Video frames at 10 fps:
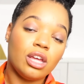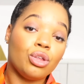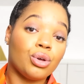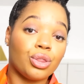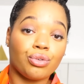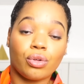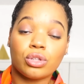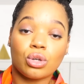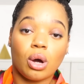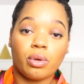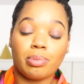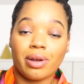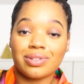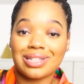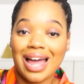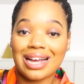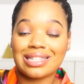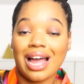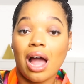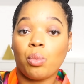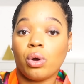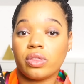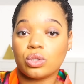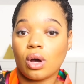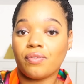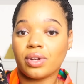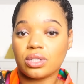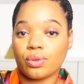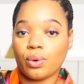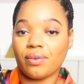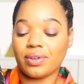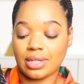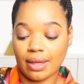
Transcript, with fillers: You can throw this on with a pair of slacks. I wore this often into the office.